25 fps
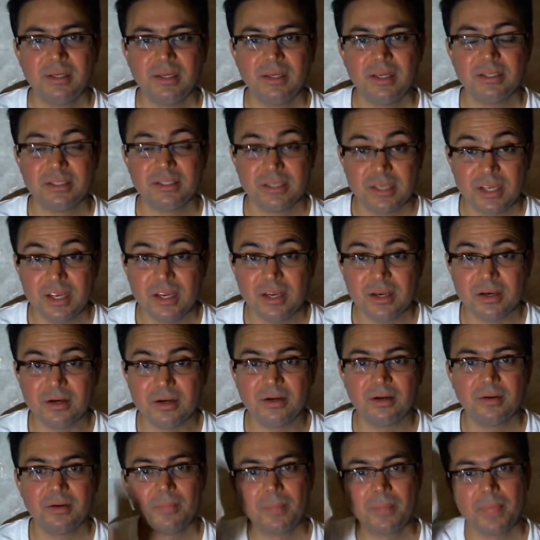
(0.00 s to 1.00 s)
is
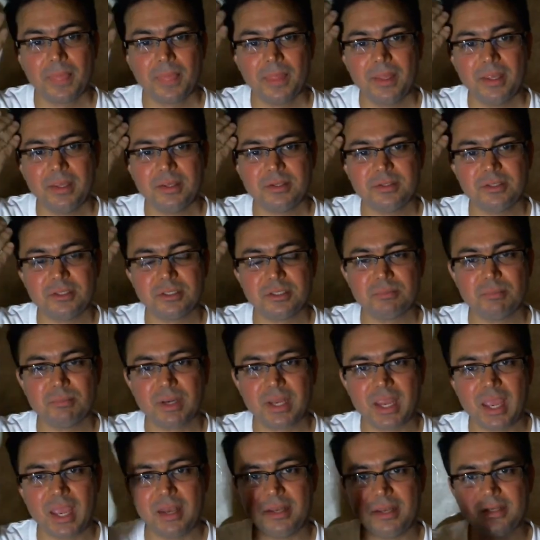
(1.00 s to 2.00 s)
here is this
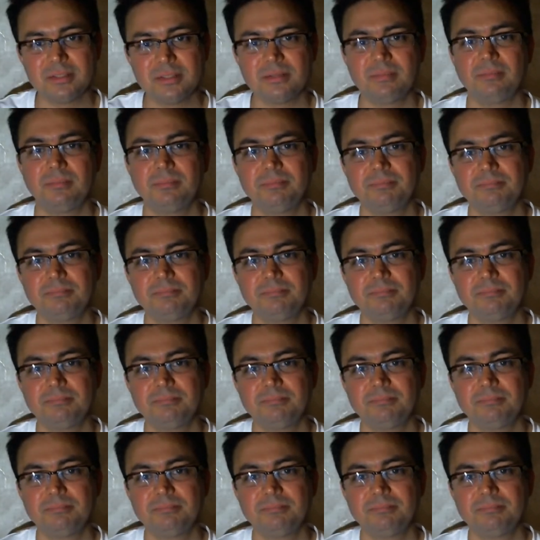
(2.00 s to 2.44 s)
mechanism.